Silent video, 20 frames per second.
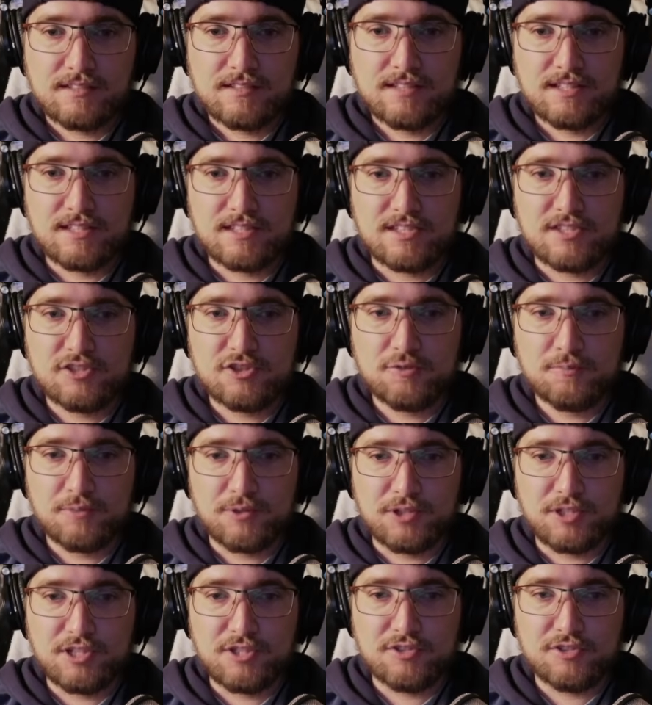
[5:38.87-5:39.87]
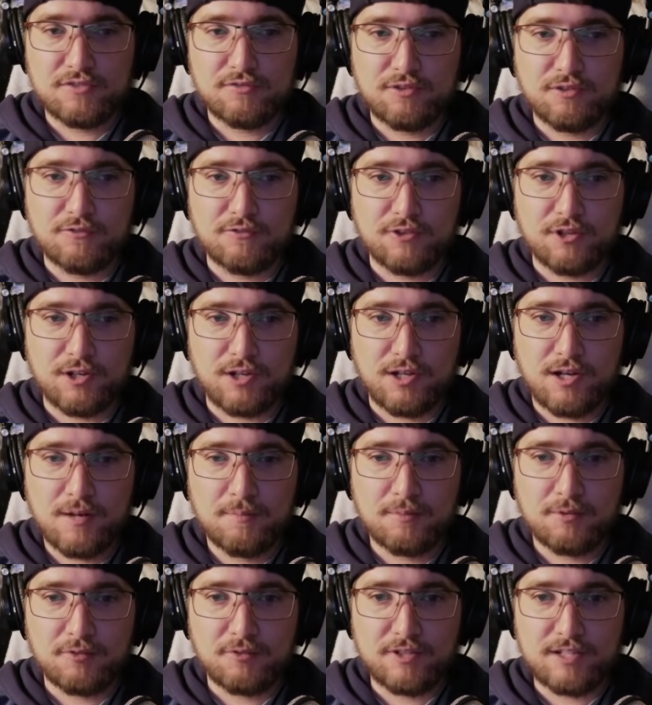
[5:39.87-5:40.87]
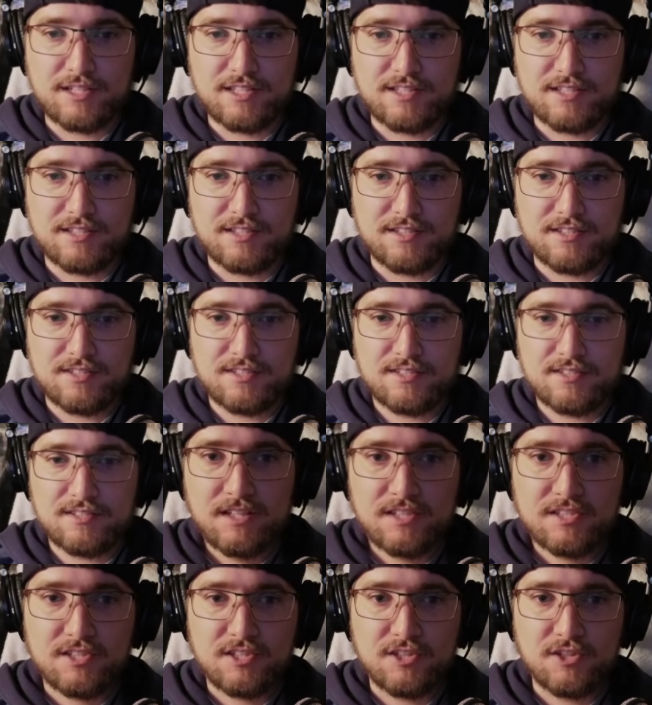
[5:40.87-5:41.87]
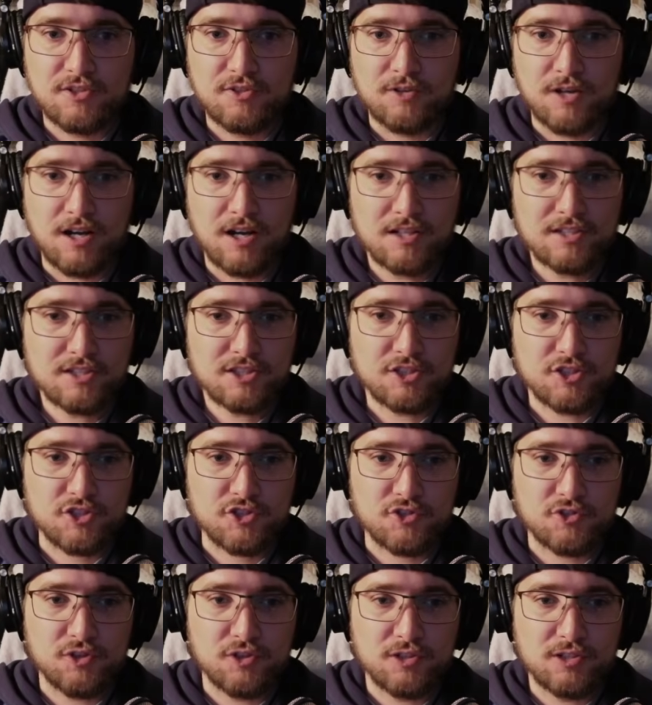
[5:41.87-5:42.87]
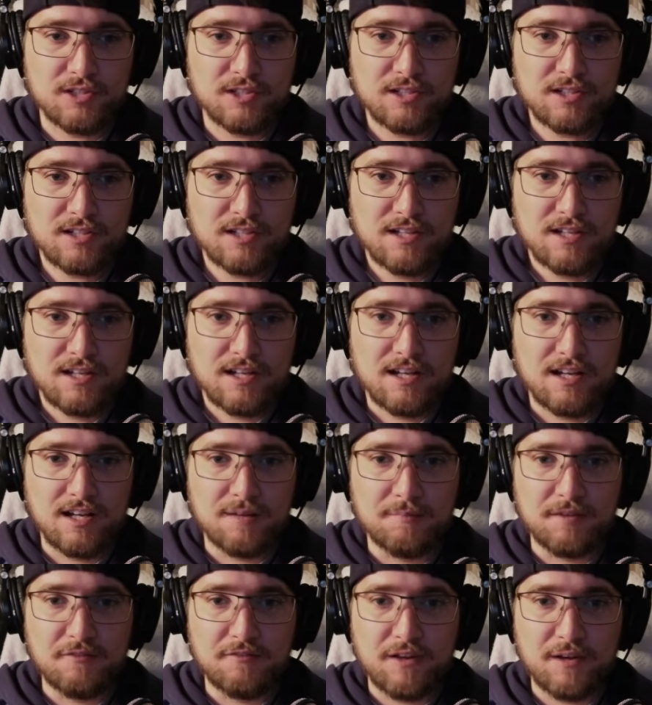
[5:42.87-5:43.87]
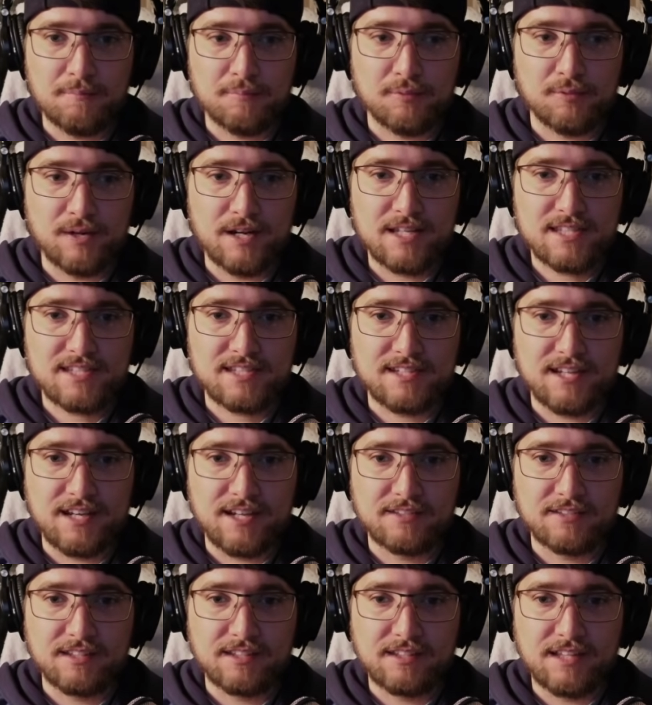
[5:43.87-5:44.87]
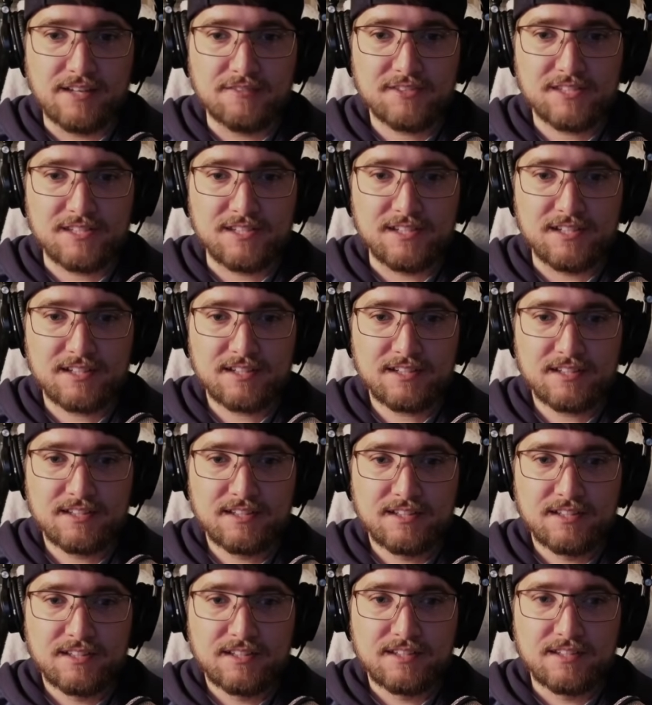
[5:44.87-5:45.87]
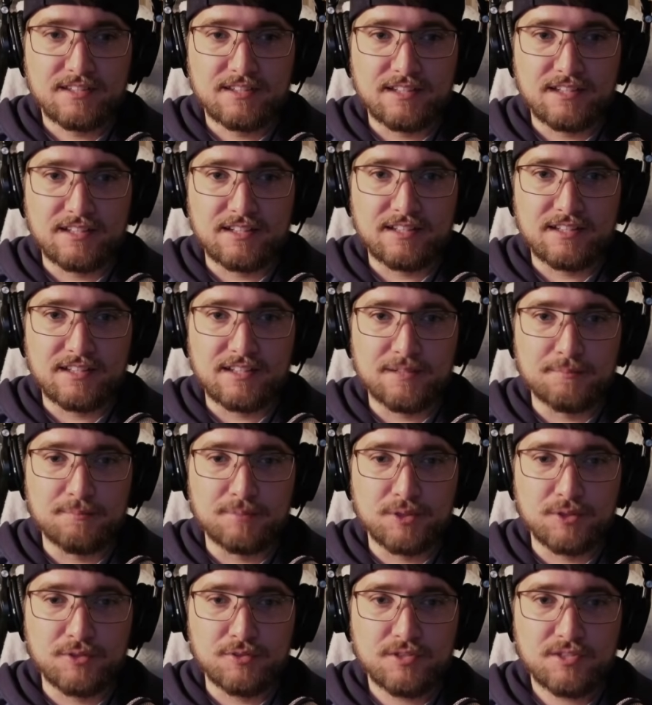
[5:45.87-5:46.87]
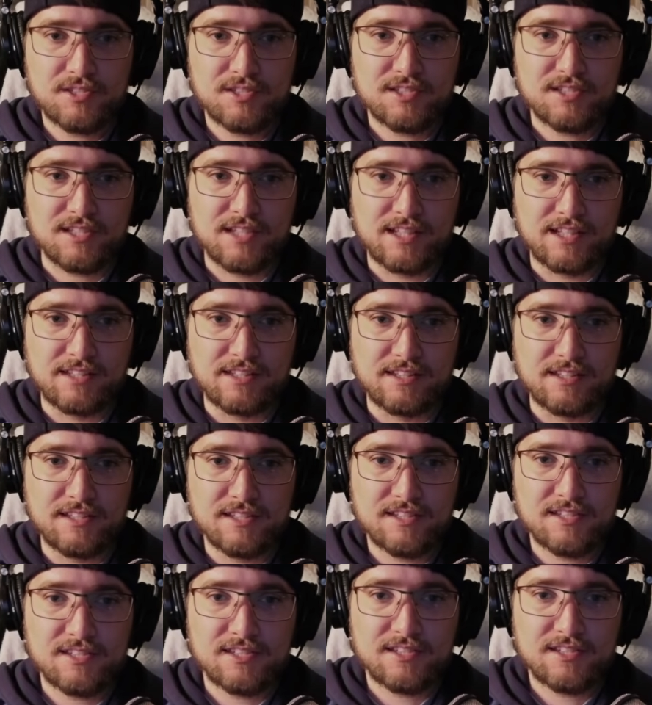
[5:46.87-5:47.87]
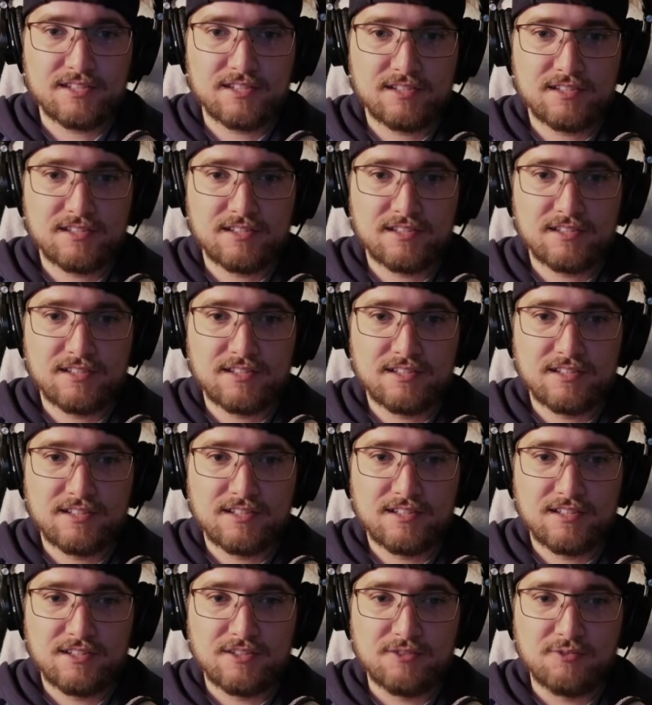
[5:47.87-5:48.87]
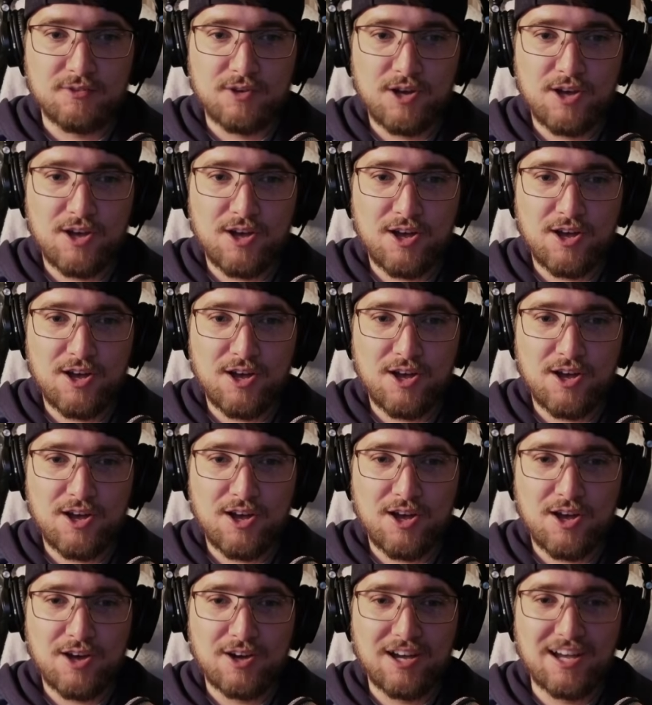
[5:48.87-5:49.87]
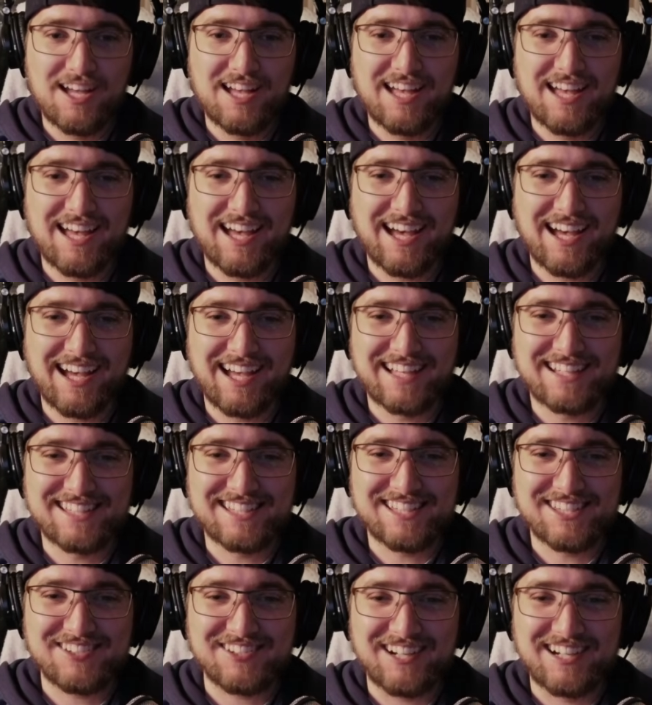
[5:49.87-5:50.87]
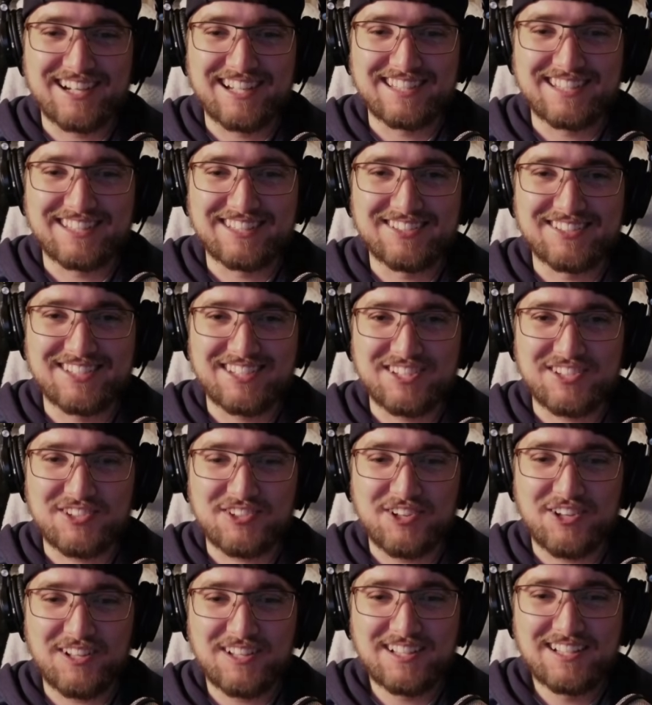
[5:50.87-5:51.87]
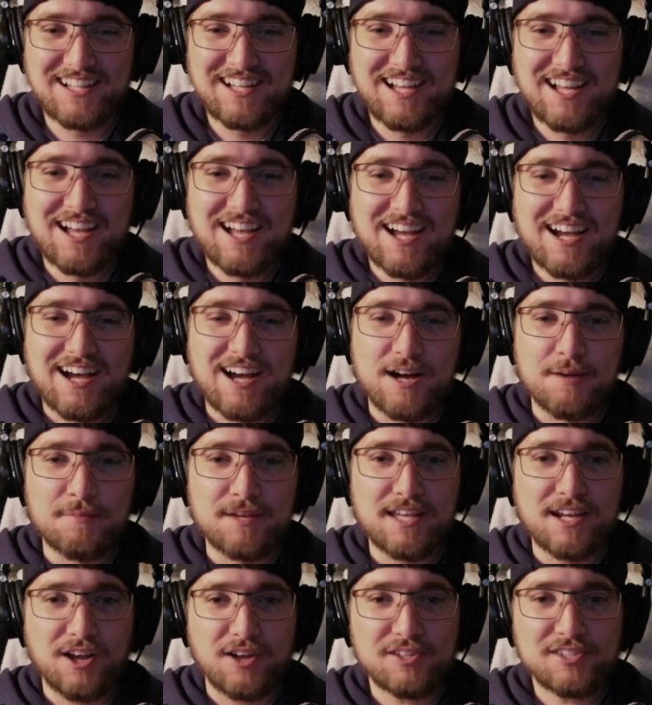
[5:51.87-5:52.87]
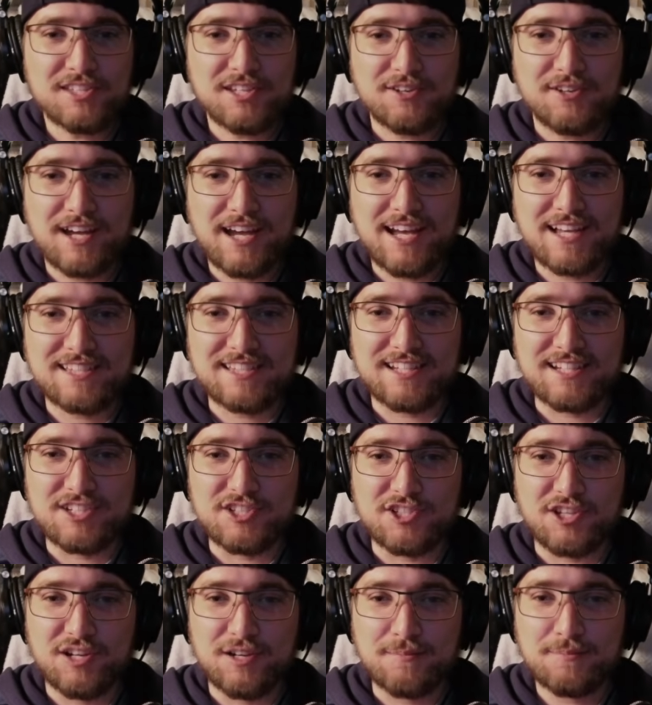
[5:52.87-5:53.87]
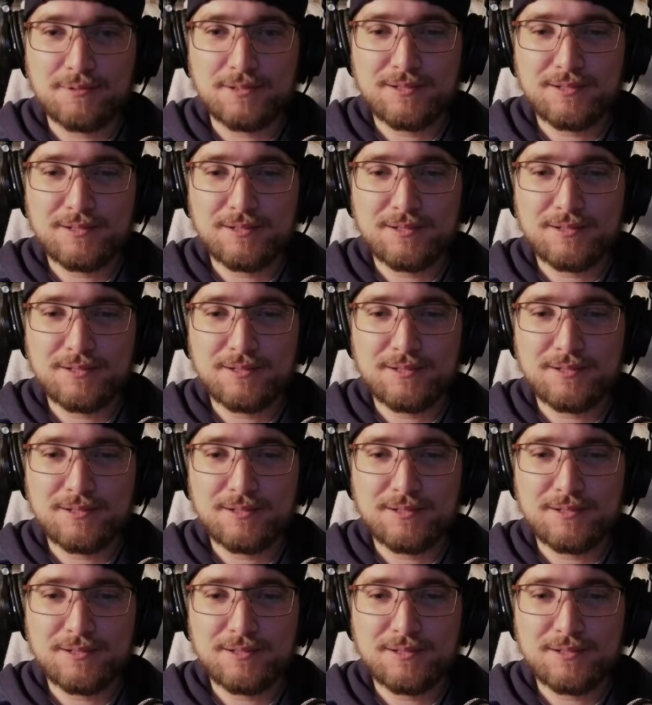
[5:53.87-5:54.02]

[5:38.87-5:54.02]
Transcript: It's super useful for a couple reasons. So on controller, if I press down the left stick, then it boosts like this. Whoa! Just try not to lose control. It also has a jump.